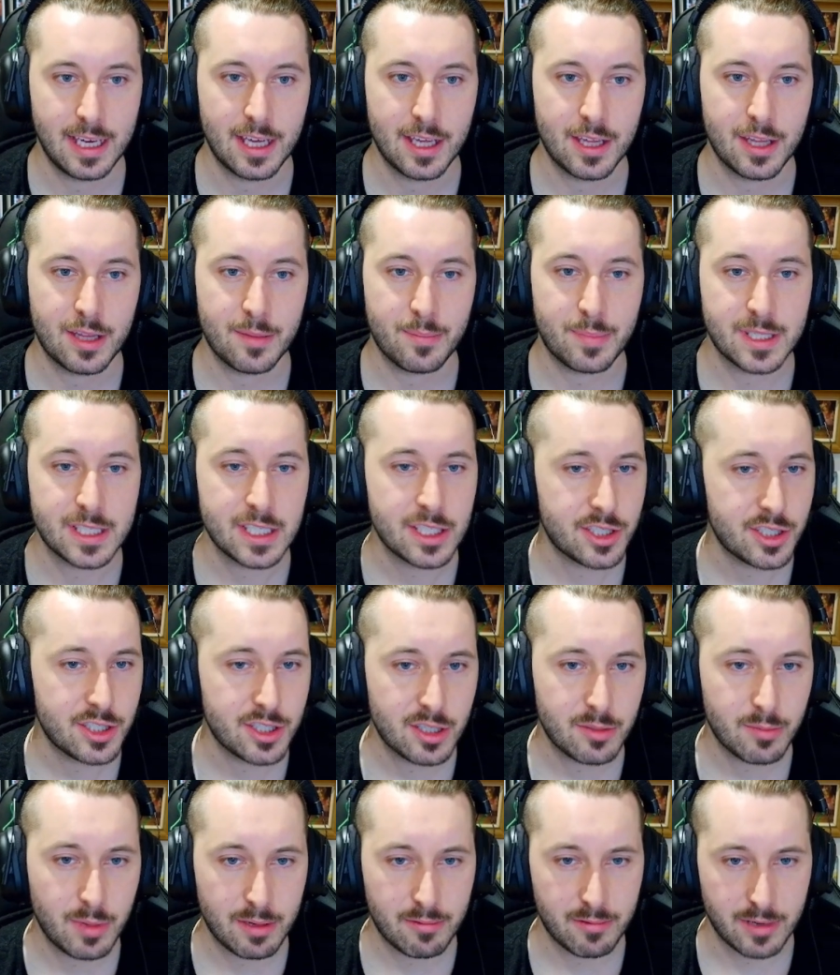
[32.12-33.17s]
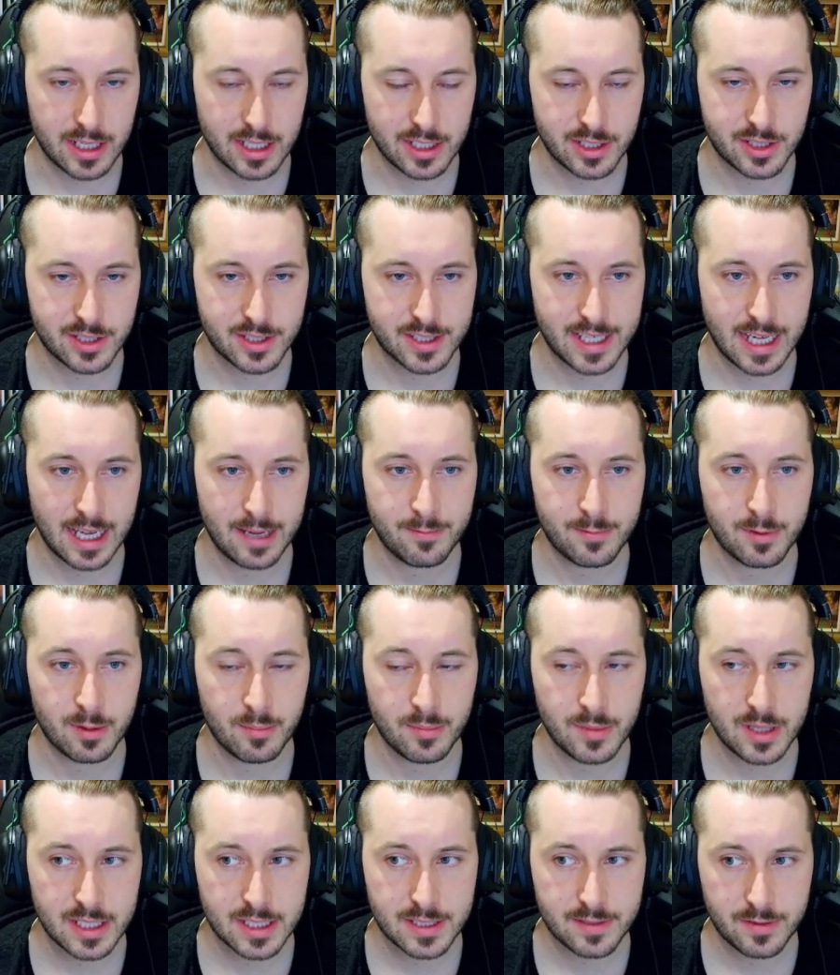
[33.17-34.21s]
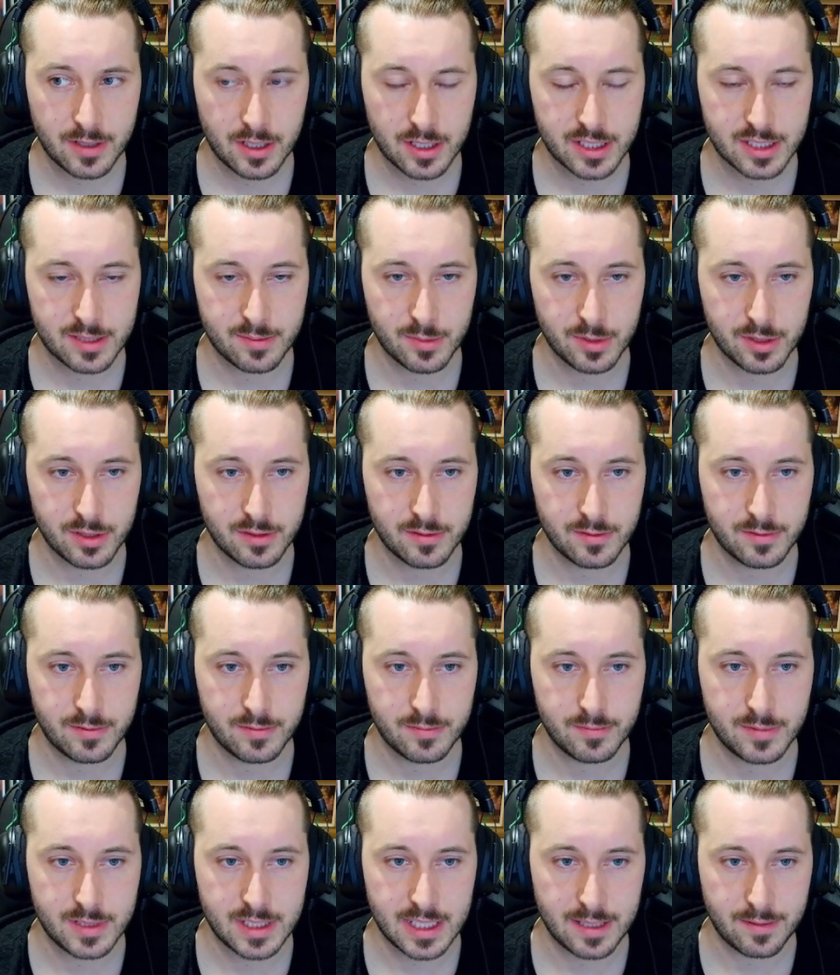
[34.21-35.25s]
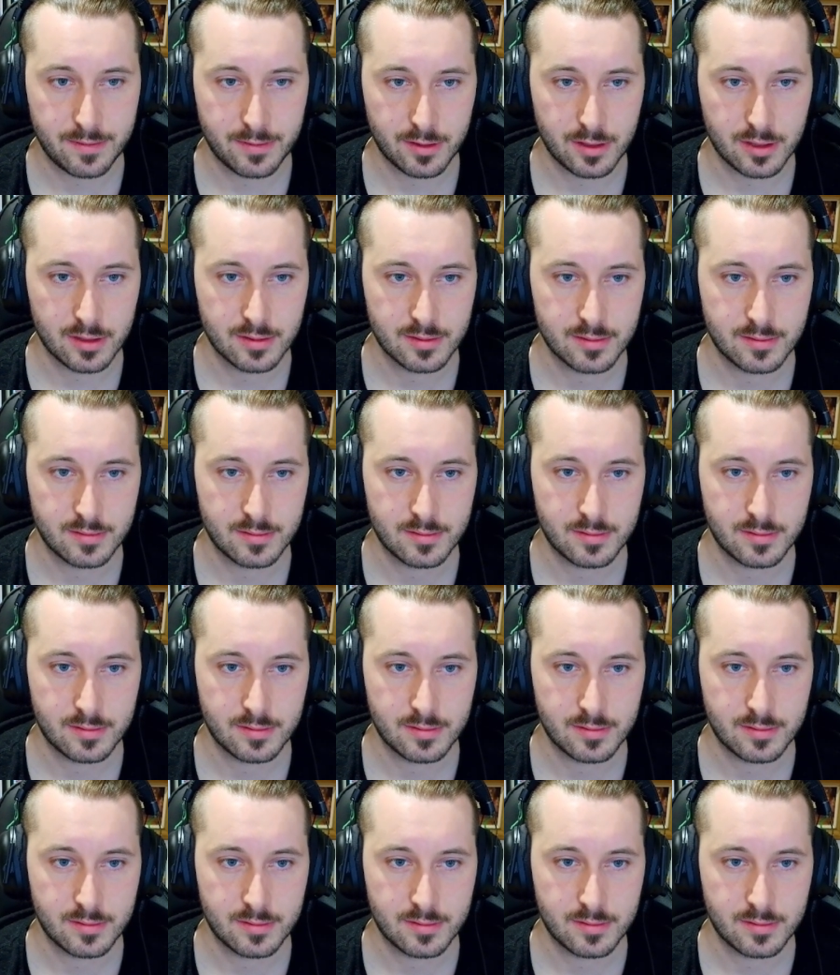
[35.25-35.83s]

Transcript: The position that we reached came from this first move, d4.